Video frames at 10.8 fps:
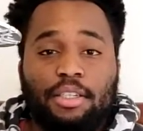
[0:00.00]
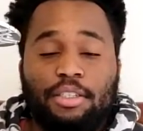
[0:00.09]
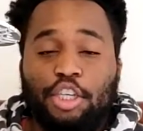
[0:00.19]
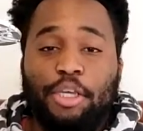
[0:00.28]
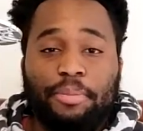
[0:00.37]

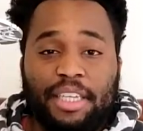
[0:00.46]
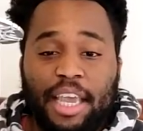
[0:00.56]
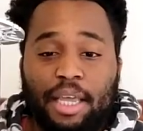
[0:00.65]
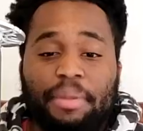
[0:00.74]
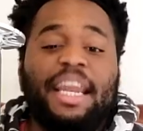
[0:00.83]
You know what I'm
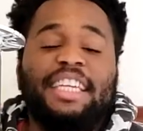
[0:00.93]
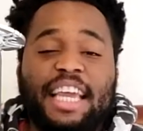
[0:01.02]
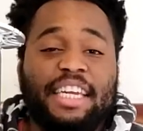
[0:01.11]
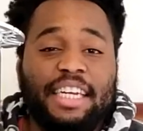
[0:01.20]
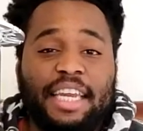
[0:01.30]
saying? But at
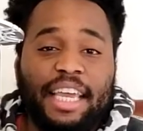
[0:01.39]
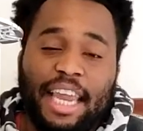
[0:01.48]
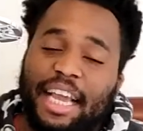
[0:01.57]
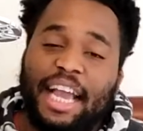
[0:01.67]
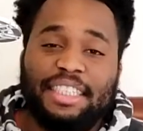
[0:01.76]
the end of the day,
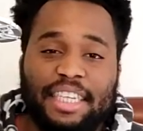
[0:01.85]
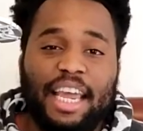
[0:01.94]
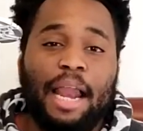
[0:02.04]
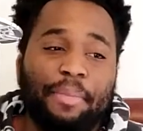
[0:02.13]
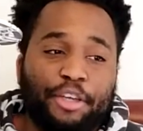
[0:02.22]
like I
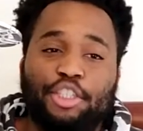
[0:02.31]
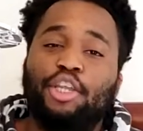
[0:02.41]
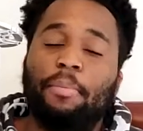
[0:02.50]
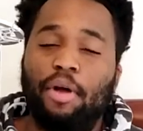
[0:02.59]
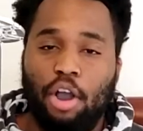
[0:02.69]
said, I'm here to
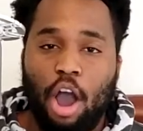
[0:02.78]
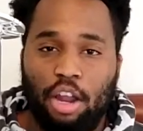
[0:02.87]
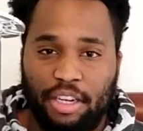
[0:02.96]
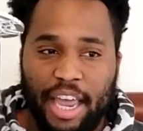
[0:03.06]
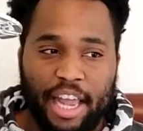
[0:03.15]
debunk
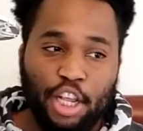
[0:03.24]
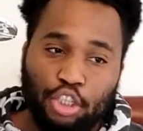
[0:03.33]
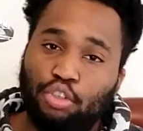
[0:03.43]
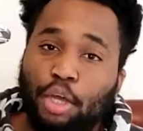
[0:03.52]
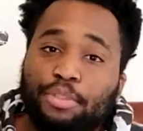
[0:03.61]
all of that.
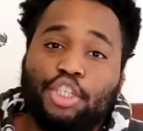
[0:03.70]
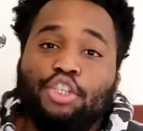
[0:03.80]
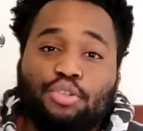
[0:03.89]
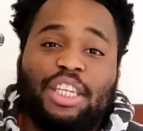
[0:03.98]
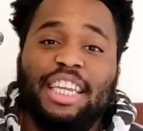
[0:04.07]
So it's up to
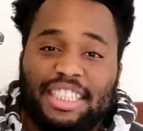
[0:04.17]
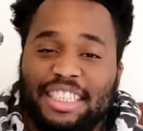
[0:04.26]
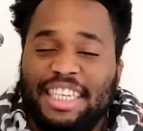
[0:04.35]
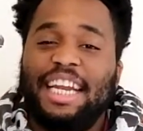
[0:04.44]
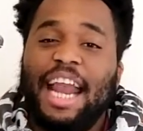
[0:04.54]
you to
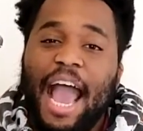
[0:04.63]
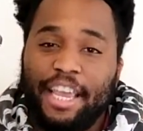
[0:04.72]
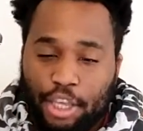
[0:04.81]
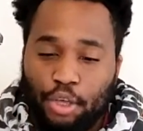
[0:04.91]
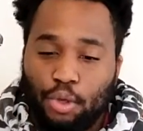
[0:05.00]
listen to that
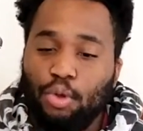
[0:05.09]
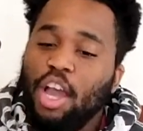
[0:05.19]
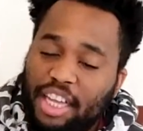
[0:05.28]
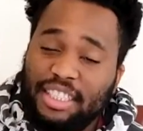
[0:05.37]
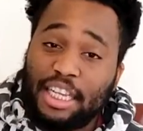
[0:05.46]
IQ,
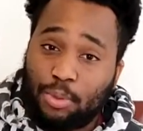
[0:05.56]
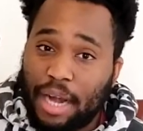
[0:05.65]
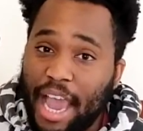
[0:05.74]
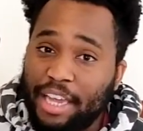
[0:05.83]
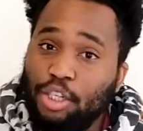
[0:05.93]
because that's
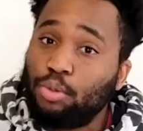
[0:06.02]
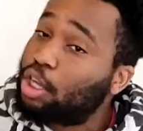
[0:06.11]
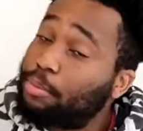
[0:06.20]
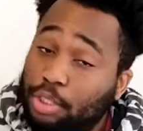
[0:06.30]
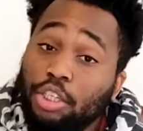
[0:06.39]
what I do.
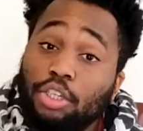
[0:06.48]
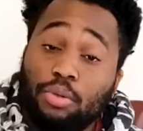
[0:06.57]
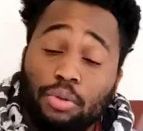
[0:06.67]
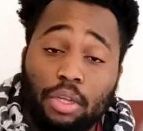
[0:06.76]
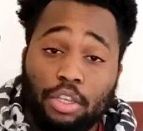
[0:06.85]
It's up to
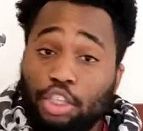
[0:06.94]
you.